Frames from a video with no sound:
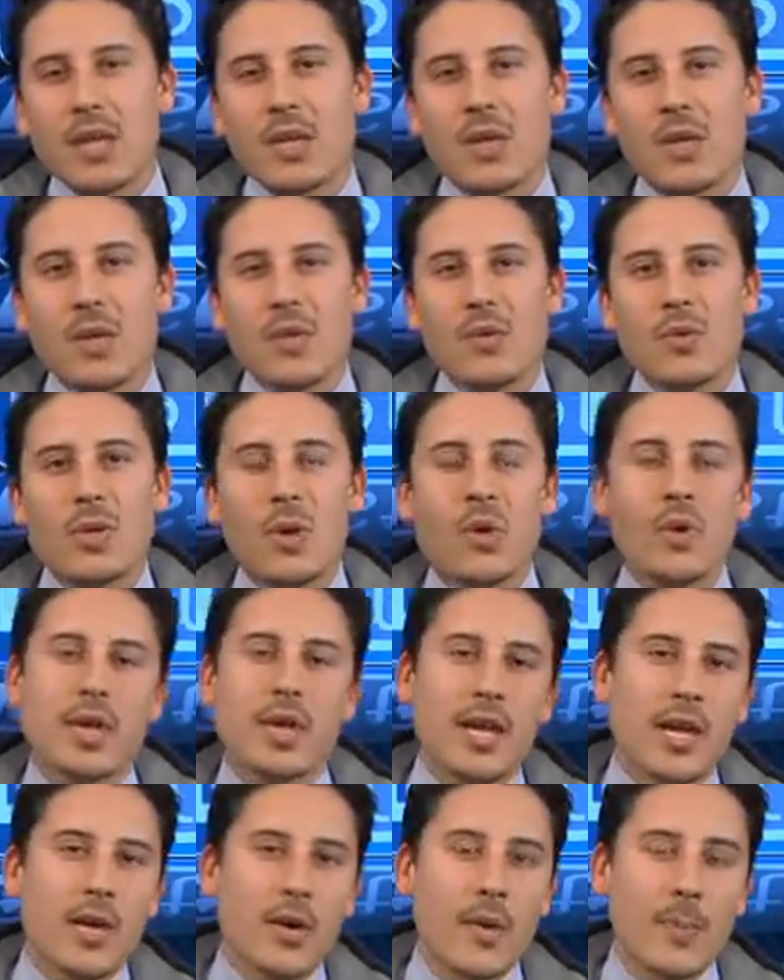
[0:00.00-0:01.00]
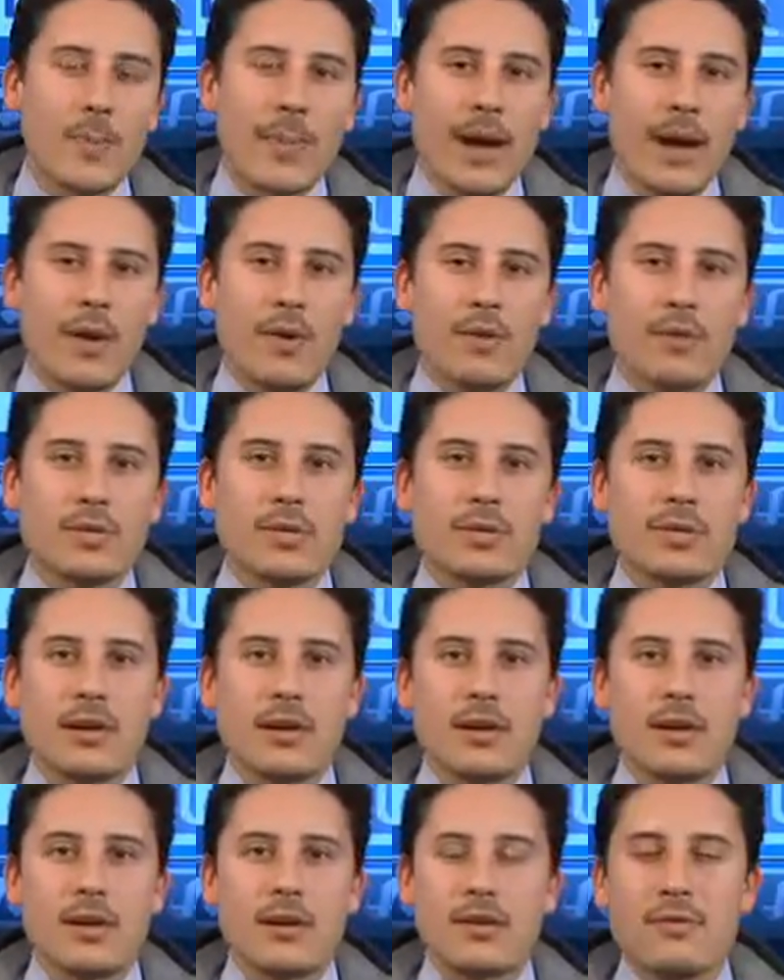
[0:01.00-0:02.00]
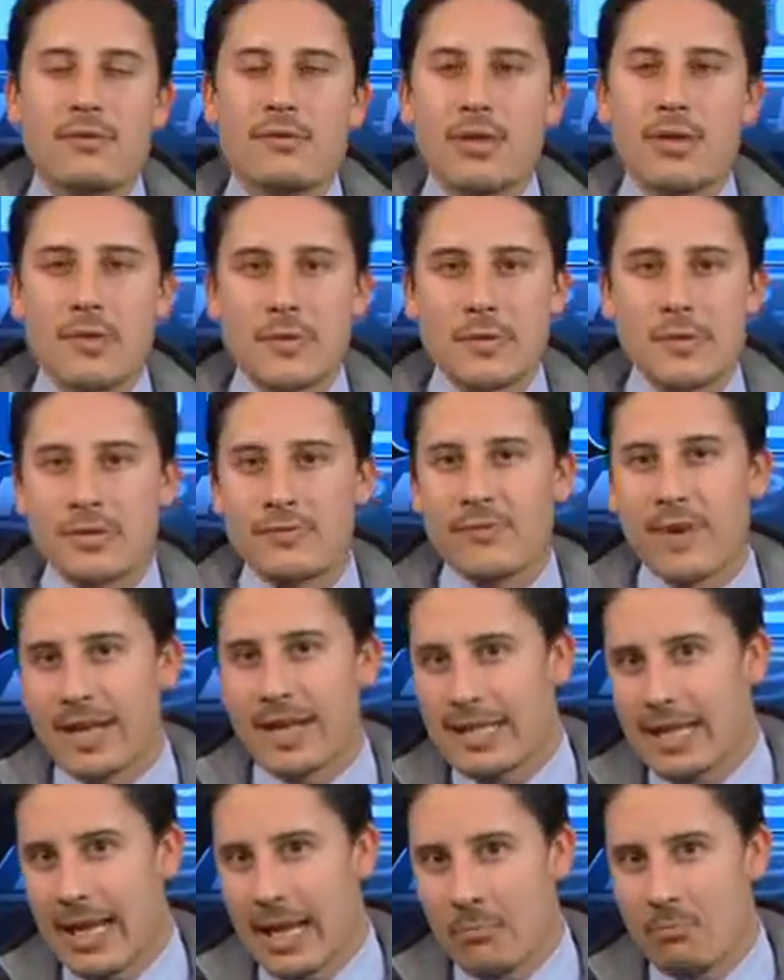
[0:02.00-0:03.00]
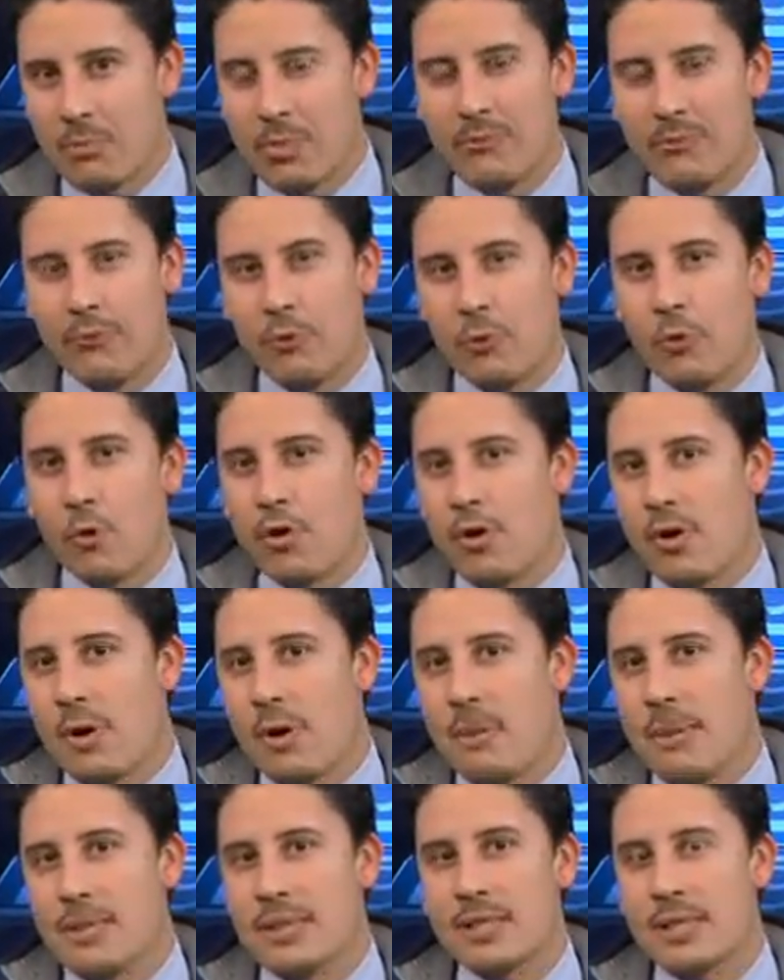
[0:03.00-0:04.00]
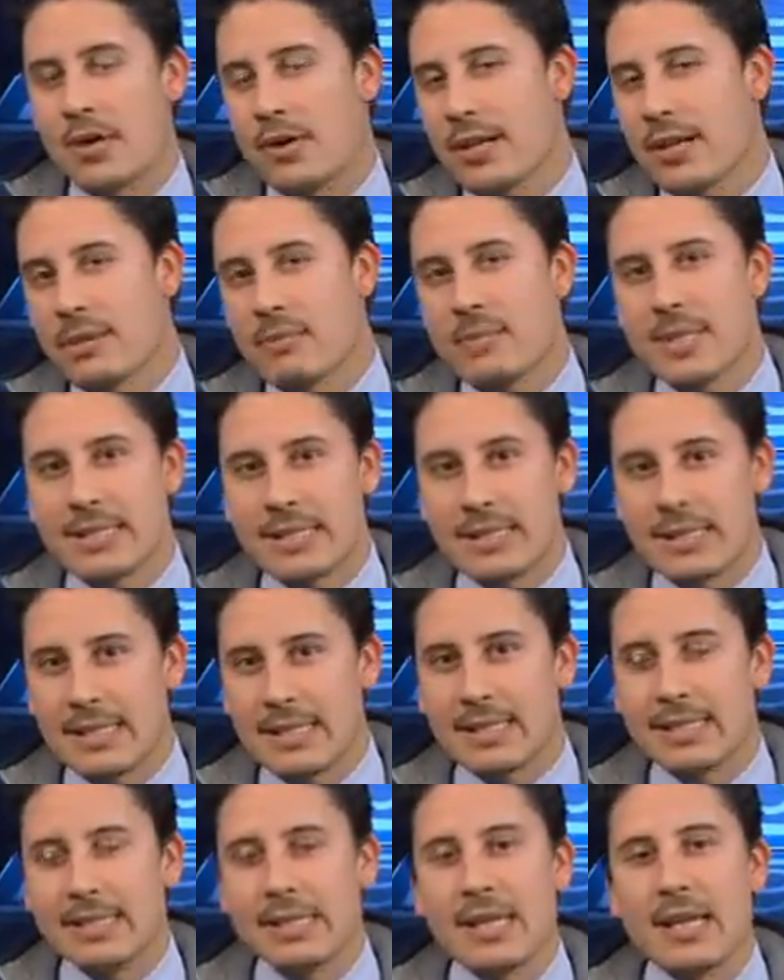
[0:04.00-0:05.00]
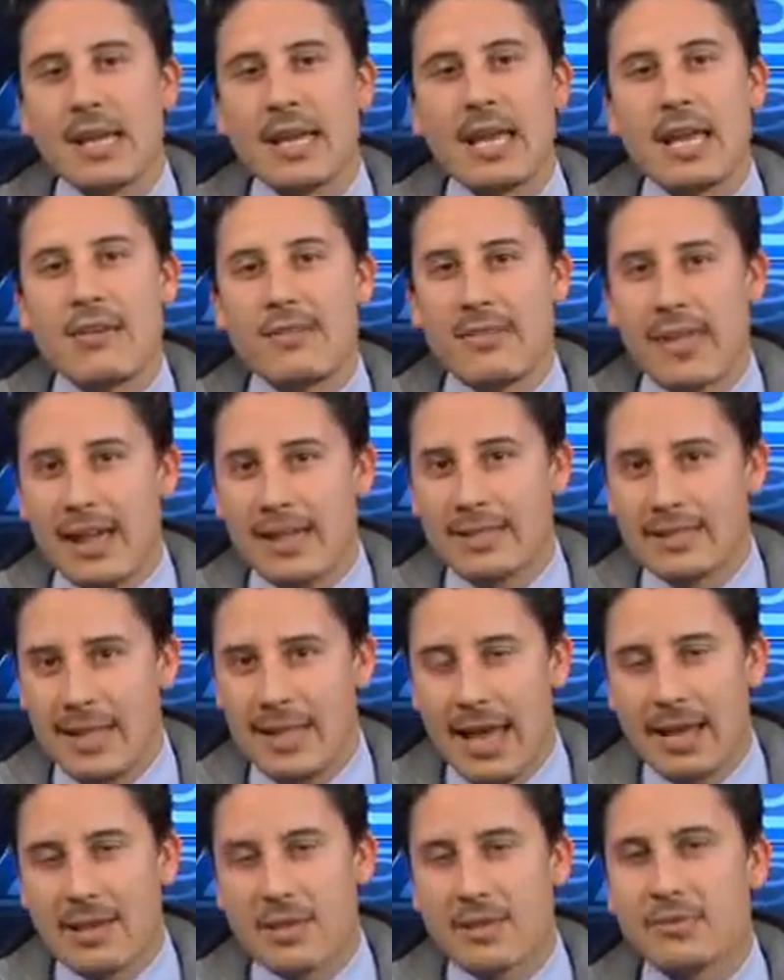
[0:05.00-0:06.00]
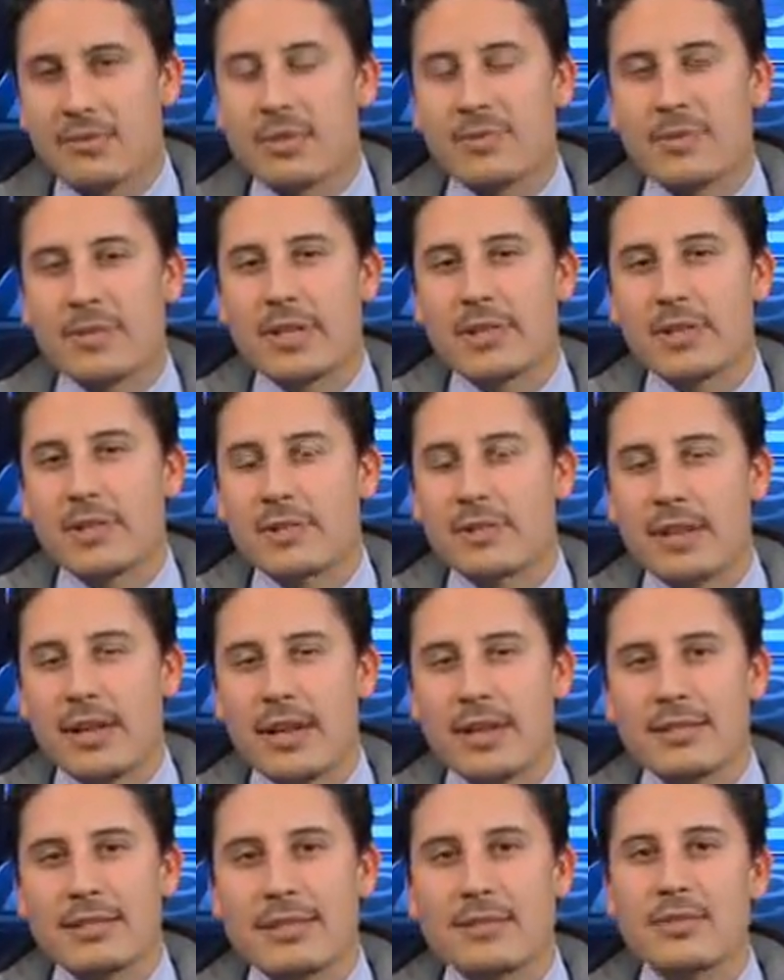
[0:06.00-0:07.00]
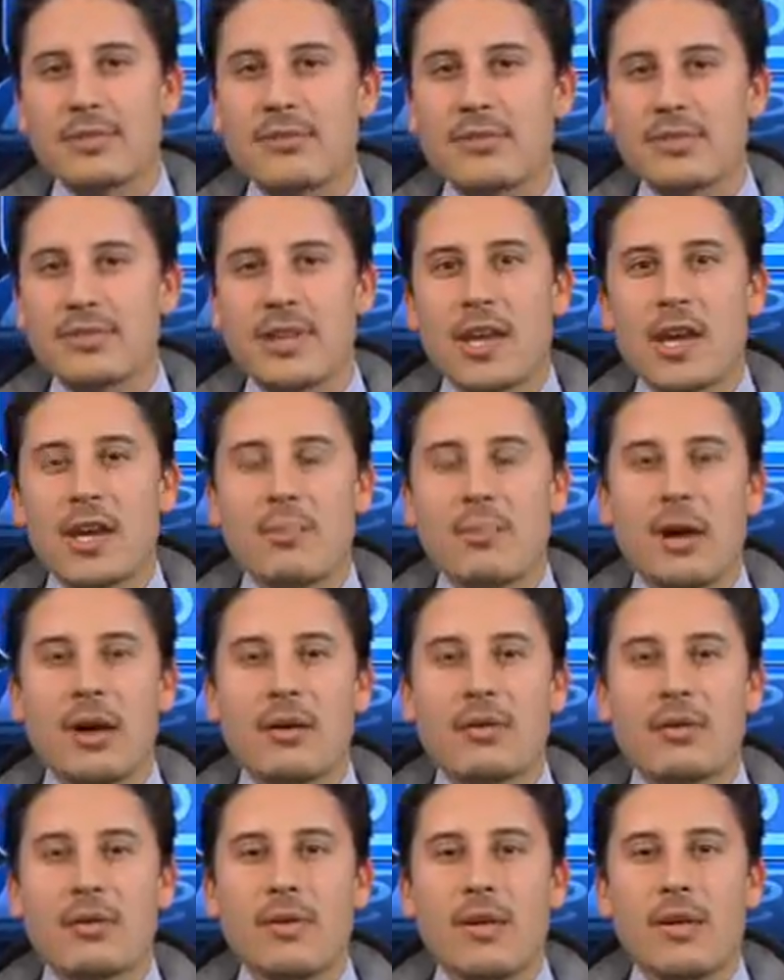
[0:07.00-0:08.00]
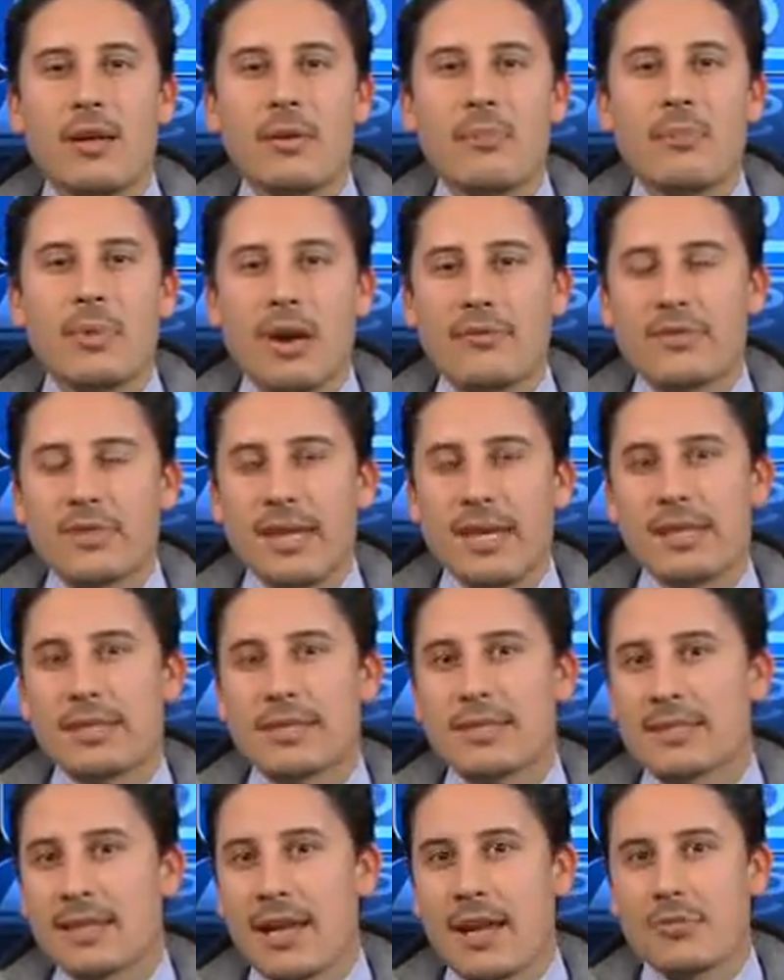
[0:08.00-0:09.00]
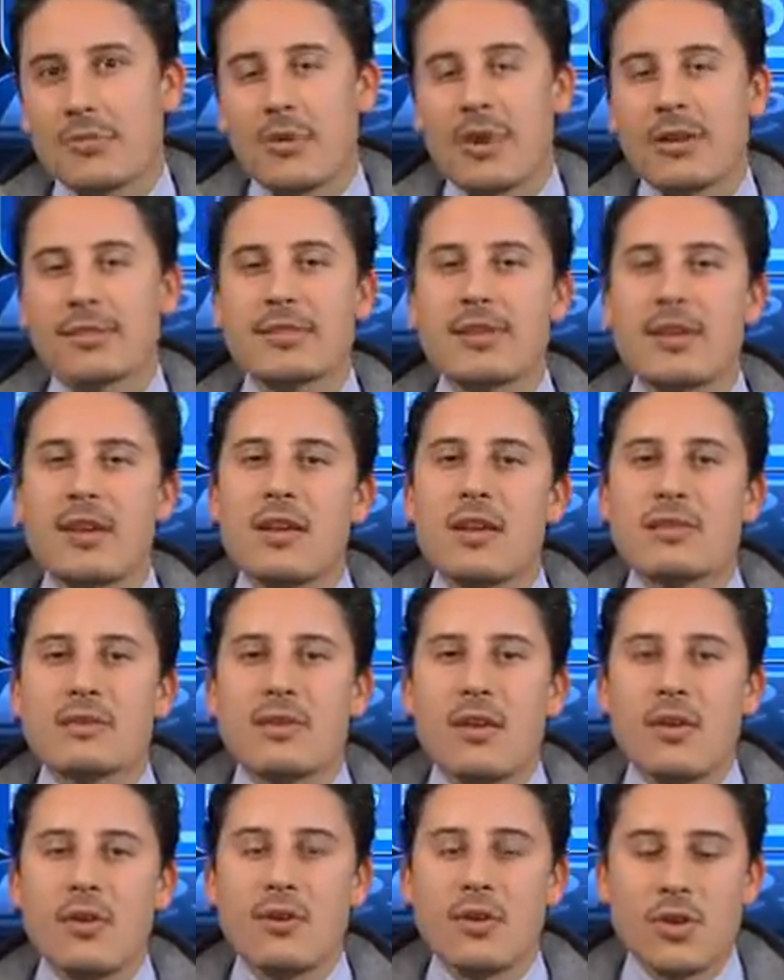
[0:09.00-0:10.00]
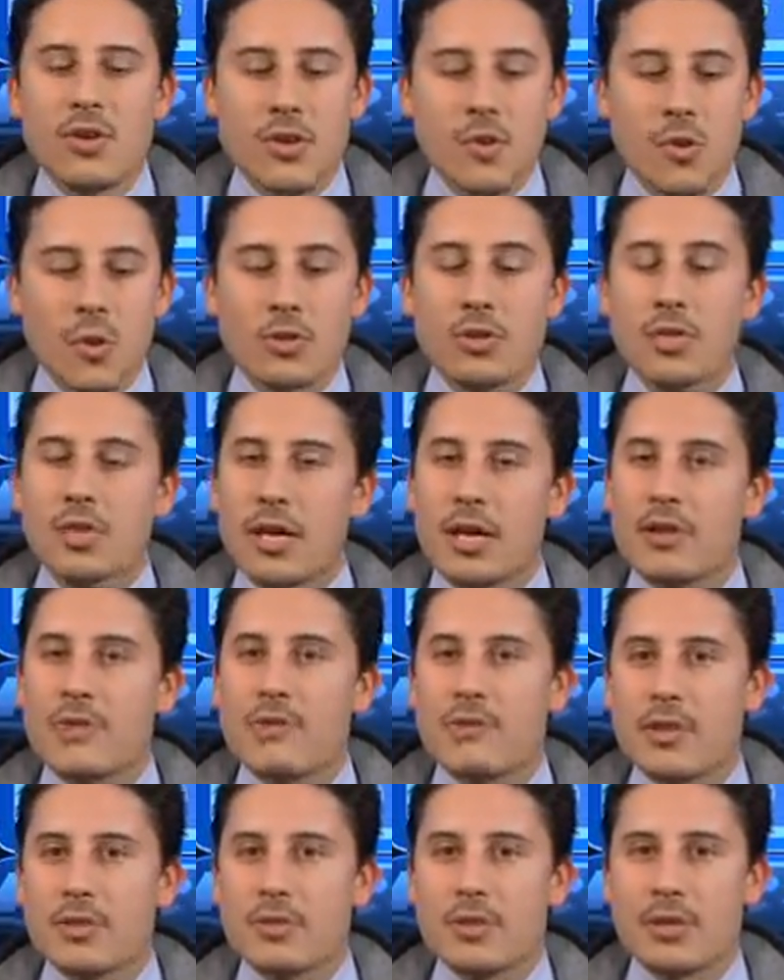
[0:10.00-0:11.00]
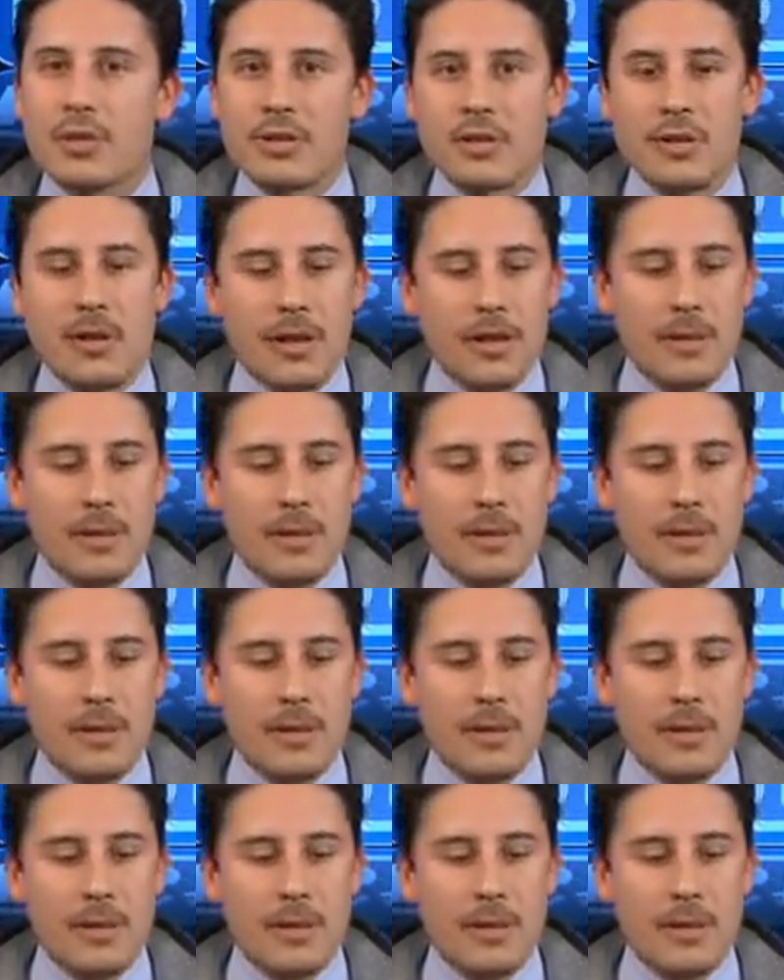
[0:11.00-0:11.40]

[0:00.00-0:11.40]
You don't care about reducing red tape for starting businesses, if that's that donor's particular case. You just care about privatizing sidewalks. So you don't share the vision.